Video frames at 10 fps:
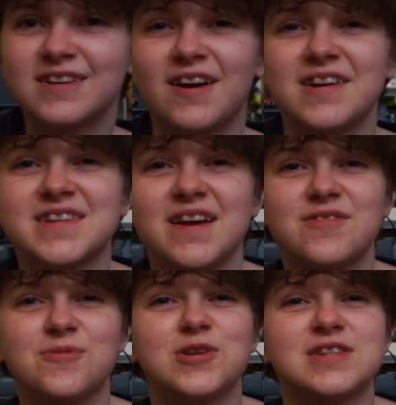Guys,
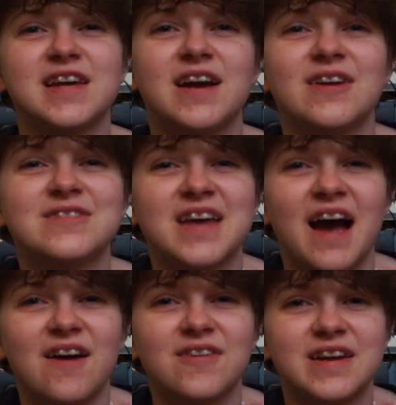everybody say hello to
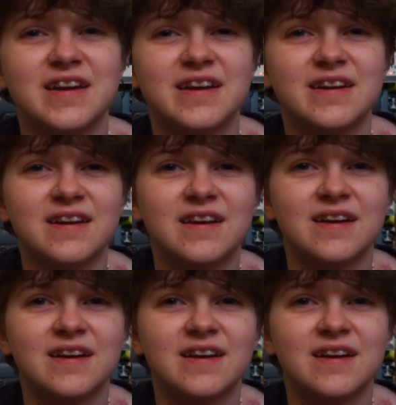Harry.